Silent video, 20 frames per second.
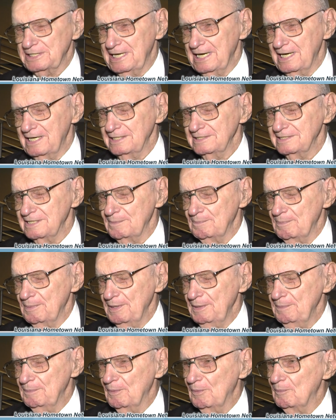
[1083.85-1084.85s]
telling some
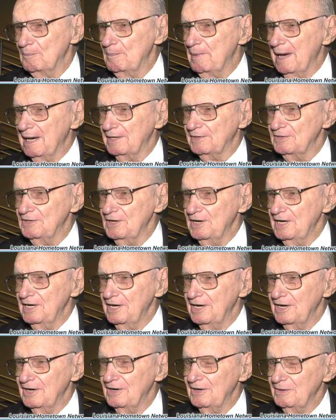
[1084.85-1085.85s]
people back
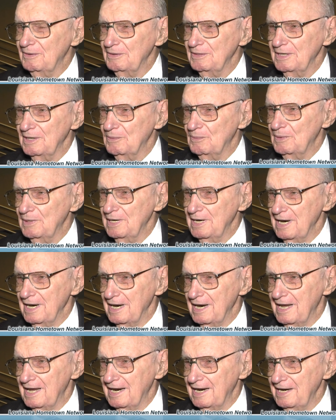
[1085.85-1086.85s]
there wasn't
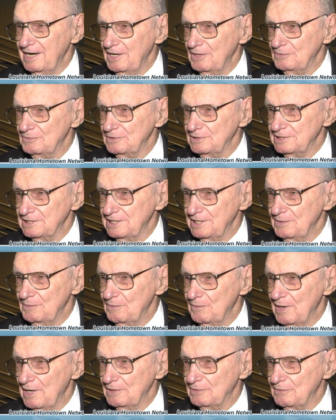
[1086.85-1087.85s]
a lot of interest
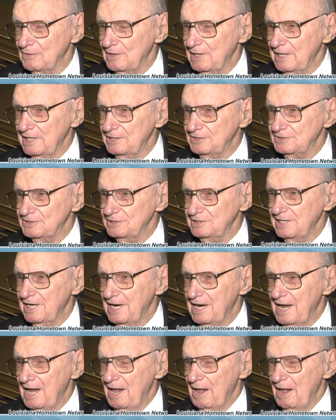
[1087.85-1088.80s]
in recreation.